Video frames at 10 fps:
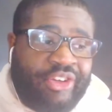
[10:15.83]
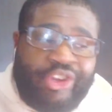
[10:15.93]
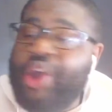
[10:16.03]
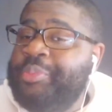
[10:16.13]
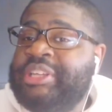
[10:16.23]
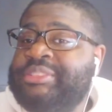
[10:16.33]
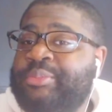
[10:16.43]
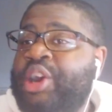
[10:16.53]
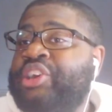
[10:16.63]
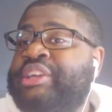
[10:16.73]
Kirby
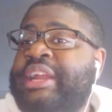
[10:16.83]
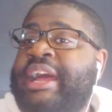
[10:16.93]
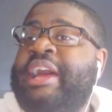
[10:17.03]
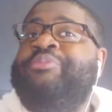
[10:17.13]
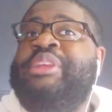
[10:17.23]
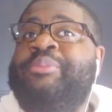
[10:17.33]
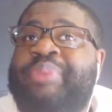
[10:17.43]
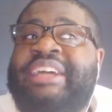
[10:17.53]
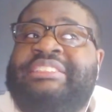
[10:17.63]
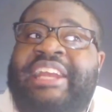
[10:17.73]
Smart can have the
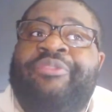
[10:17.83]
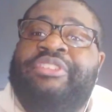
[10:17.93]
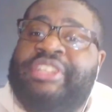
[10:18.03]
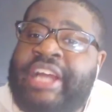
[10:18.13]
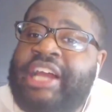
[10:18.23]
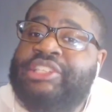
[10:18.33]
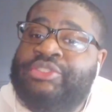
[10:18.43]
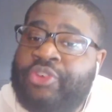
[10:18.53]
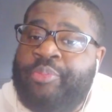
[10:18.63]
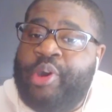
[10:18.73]
best defense in college
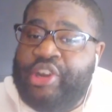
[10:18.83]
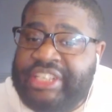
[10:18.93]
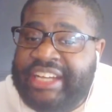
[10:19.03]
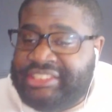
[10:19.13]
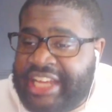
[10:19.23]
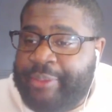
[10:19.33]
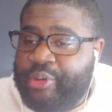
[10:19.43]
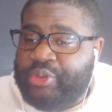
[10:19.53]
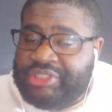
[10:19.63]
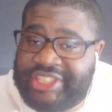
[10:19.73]
football, and Nick
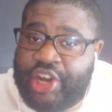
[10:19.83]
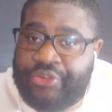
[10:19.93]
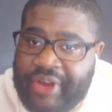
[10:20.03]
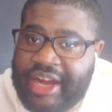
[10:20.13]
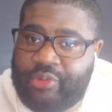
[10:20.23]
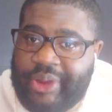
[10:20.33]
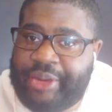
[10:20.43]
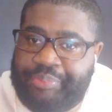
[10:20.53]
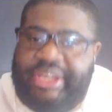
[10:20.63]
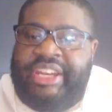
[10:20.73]
Saban would still find a way
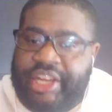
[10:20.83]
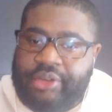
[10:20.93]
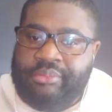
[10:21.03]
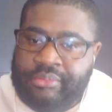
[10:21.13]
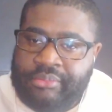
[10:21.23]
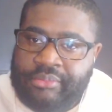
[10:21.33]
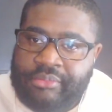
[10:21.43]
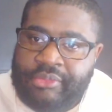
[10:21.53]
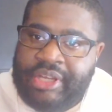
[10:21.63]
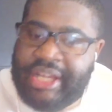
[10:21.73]
to beat him.
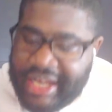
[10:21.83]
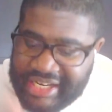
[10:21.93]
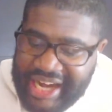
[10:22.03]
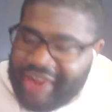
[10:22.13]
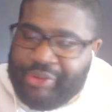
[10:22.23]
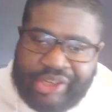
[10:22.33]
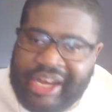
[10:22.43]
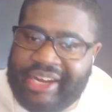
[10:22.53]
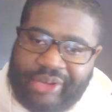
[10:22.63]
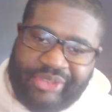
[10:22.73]
Never
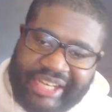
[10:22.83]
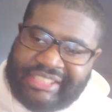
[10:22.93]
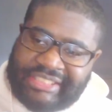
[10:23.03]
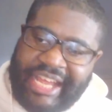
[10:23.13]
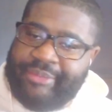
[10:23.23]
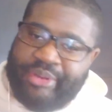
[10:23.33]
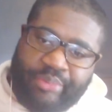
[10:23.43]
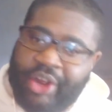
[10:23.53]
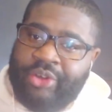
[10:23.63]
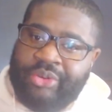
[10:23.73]
count out Nick Saban,
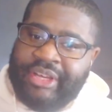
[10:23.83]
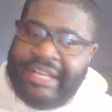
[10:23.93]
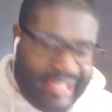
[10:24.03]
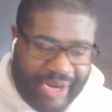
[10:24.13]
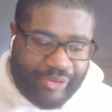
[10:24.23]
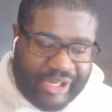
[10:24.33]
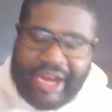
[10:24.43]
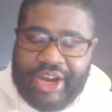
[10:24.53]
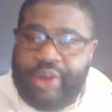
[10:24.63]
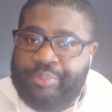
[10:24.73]
bro. Never
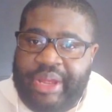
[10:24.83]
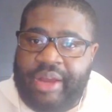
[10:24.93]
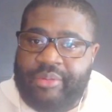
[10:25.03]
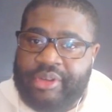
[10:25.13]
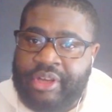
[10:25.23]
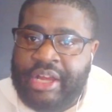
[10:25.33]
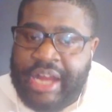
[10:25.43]
count out Bama.